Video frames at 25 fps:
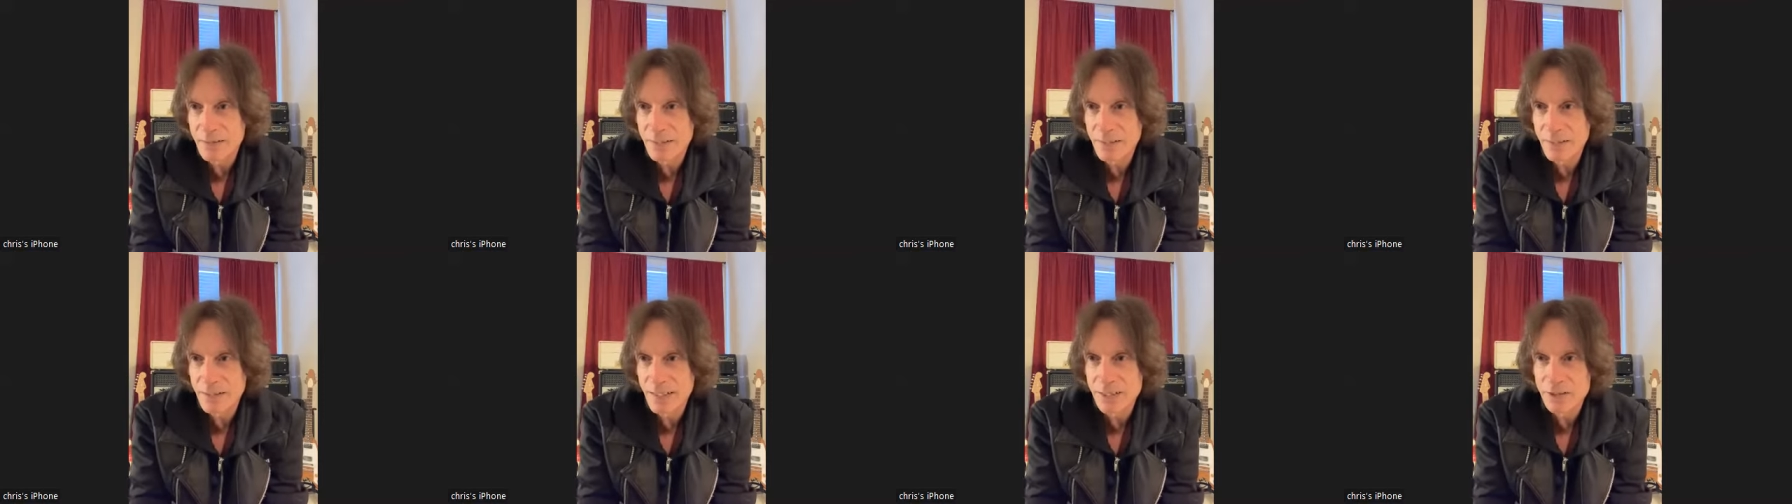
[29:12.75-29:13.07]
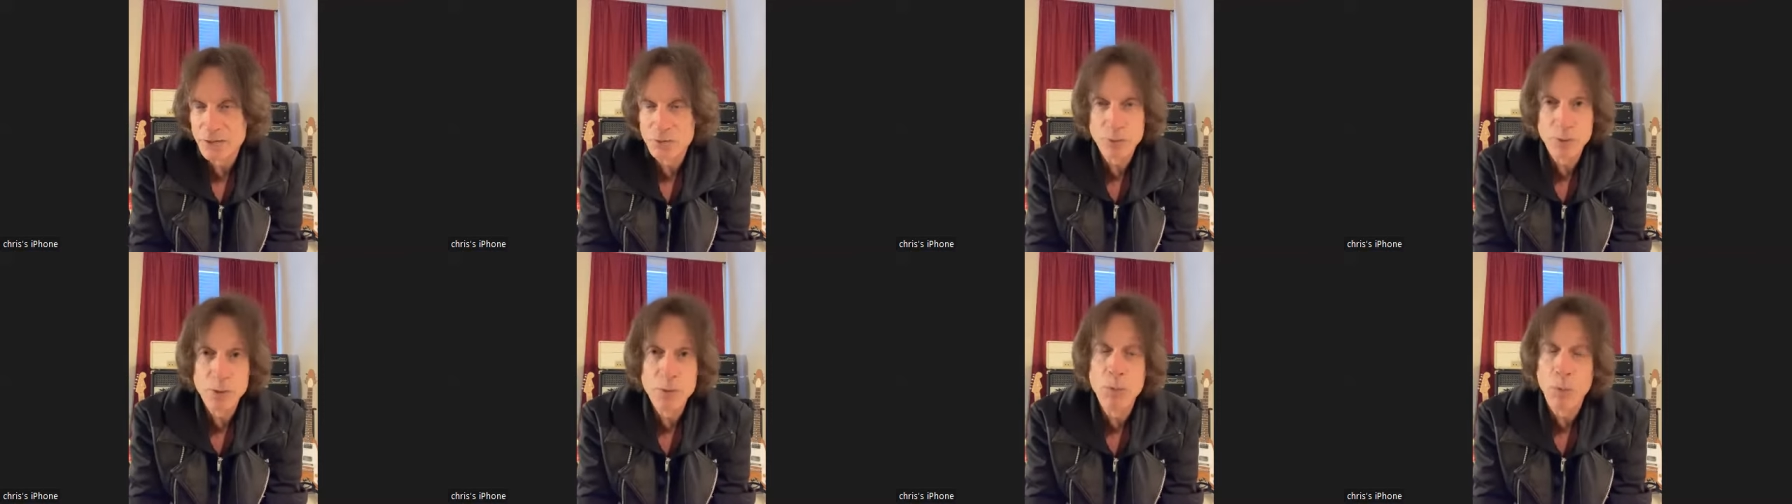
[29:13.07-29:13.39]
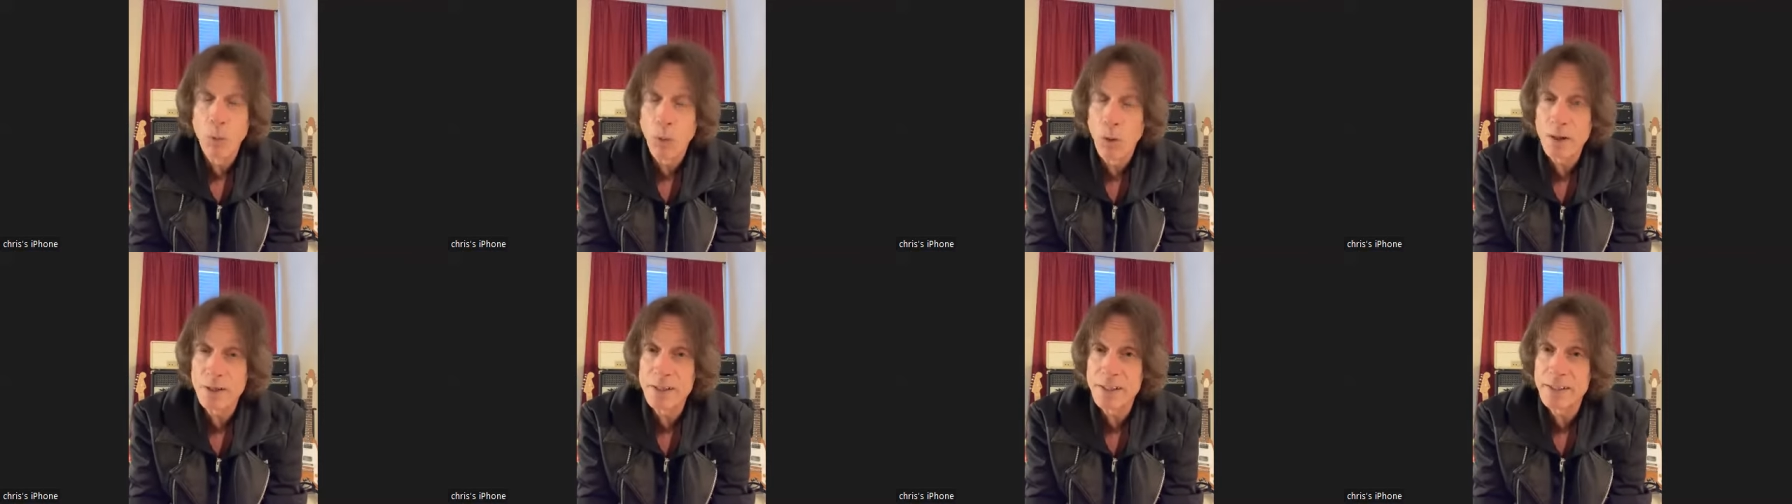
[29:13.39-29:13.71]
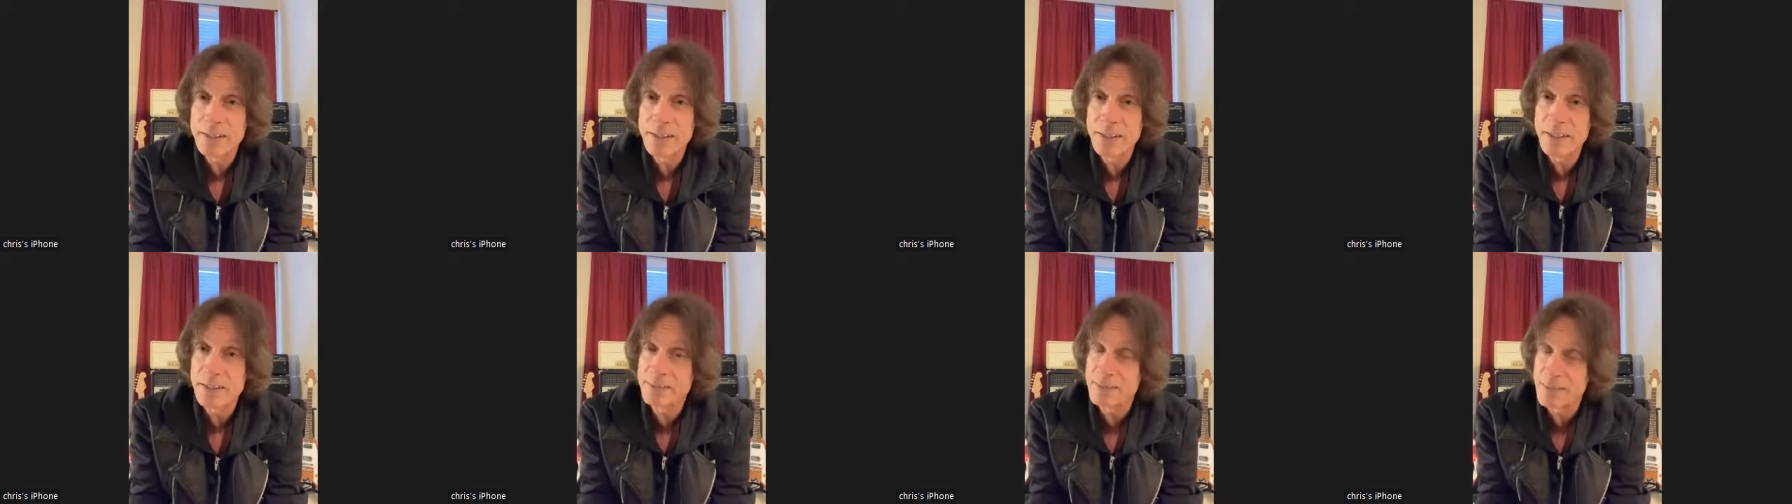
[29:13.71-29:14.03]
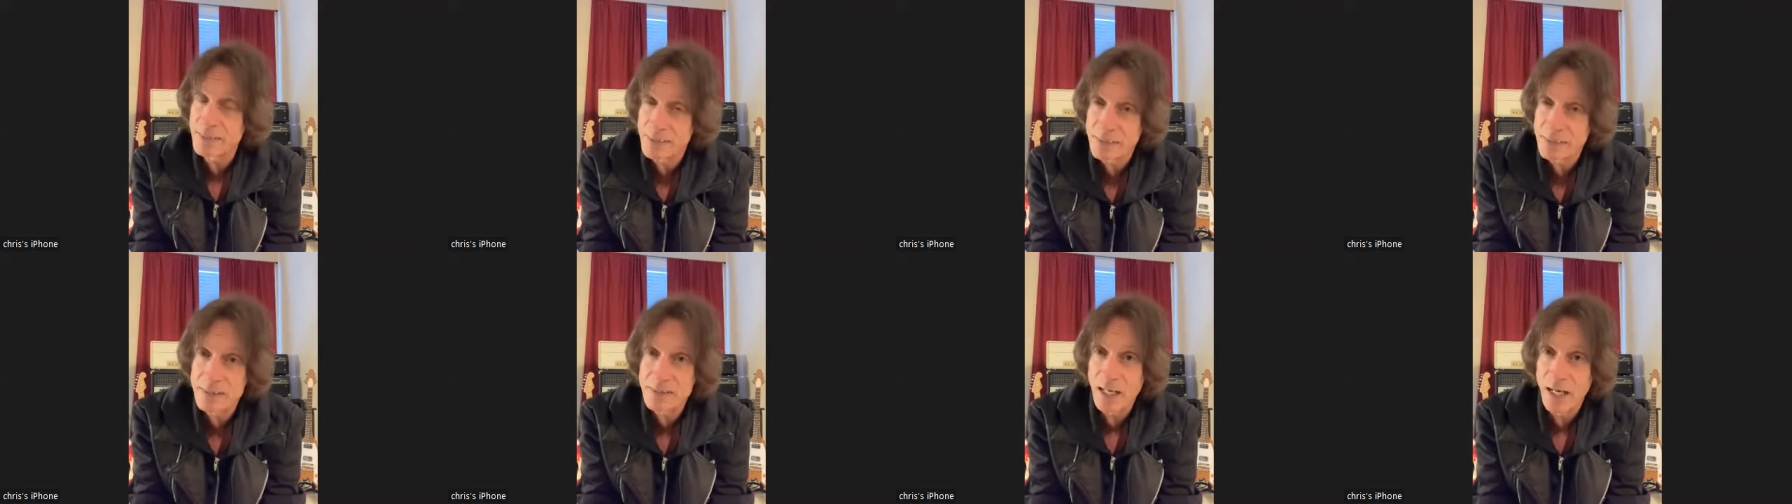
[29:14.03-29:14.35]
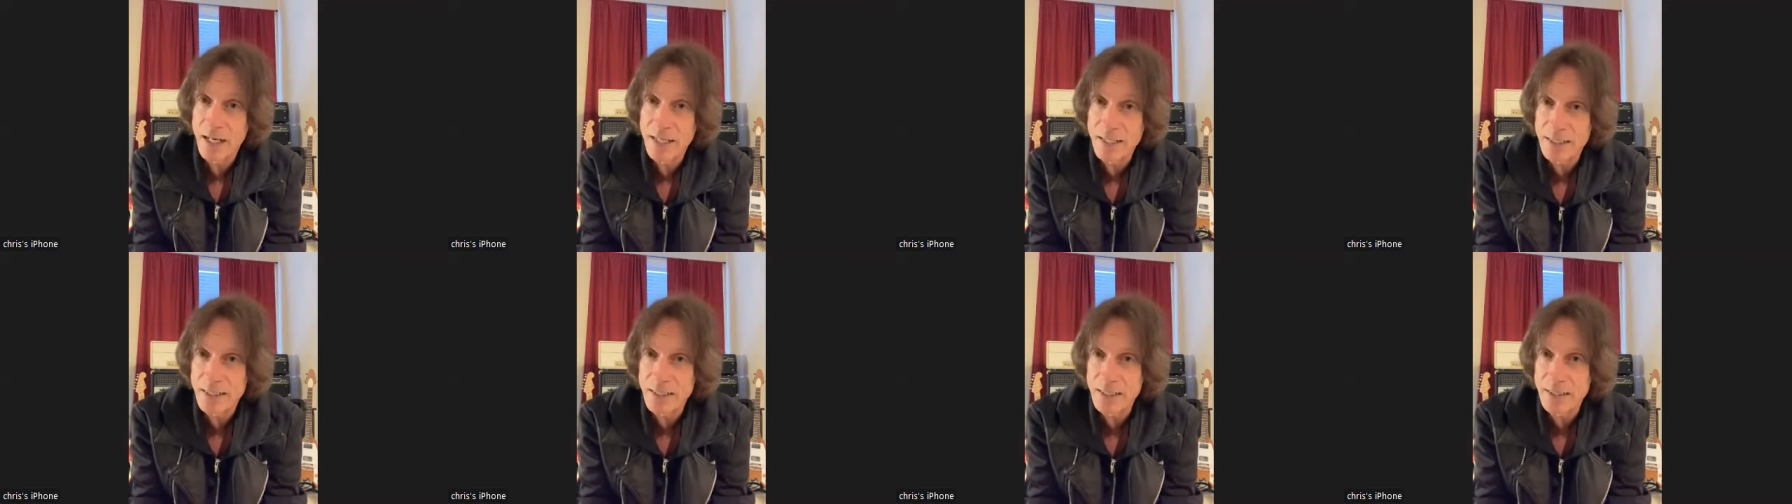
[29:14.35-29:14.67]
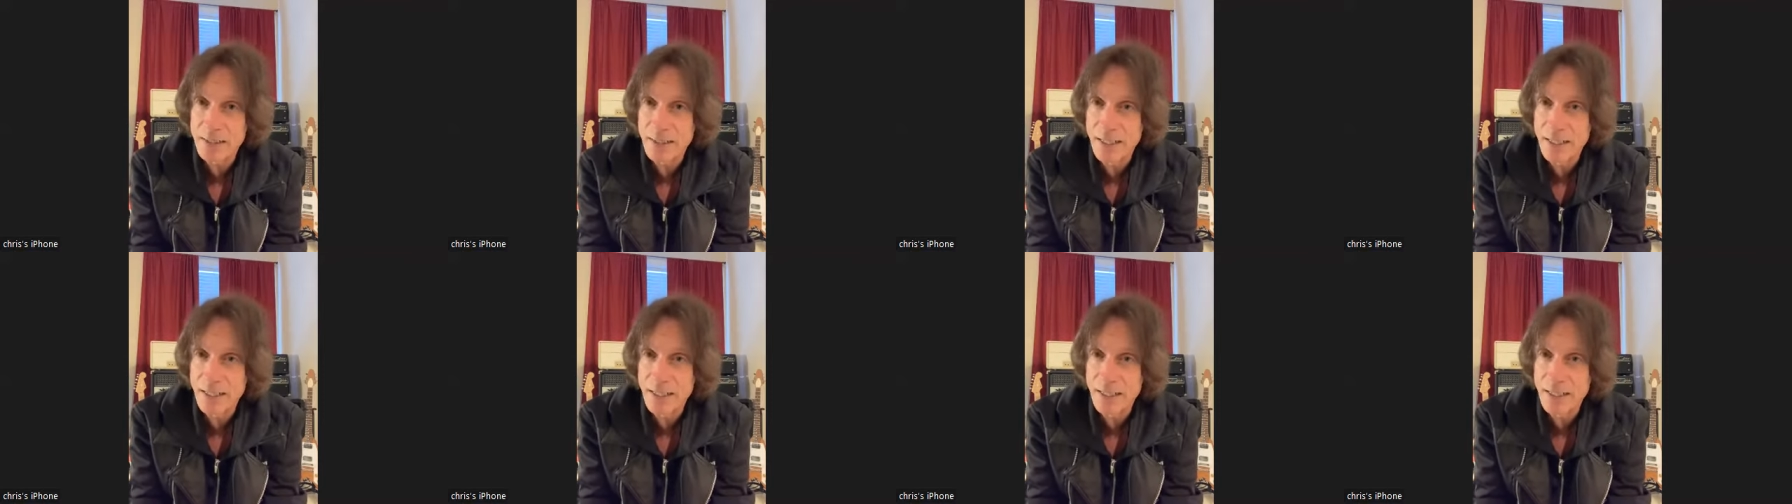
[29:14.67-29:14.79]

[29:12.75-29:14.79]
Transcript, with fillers: it's rewarding, it's exciting,